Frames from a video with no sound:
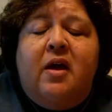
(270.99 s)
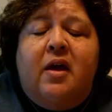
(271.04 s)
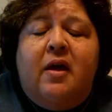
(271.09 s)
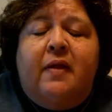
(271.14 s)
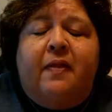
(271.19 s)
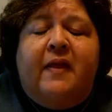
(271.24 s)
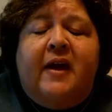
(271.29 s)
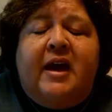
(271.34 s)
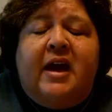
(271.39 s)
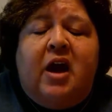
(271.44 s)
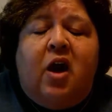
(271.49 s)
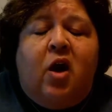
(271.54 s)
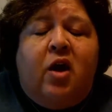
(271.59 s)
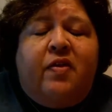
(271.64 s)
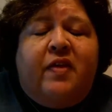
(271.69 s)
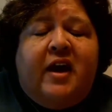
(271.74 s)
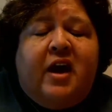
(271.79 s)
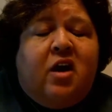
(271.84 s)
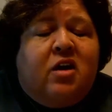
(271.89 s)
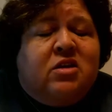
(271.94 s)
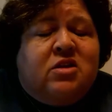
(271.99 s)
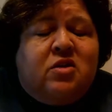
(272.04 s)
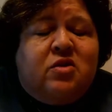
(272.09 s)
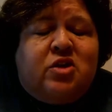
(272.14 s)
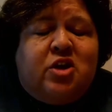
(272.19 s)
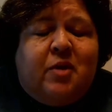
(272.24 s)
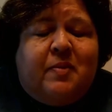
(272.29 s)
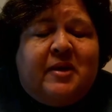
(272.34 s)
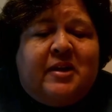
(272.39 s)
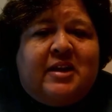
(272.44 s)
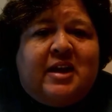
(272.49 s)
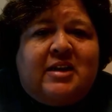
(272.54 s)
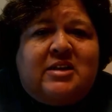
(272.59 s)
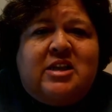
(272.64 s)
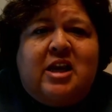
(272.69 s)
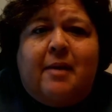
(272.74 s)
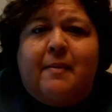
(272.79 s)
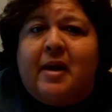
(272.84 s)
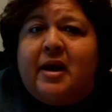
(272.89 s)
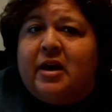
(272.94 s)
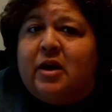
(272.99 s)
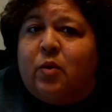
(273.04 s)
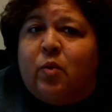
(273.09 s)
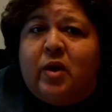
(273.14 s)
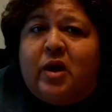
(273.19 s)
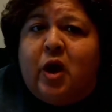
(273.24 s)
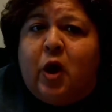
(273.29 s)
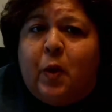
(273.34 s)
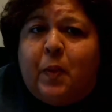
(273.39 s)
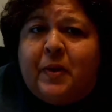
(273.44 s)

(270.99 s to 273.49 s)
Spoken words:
They also told me at that time I could reopen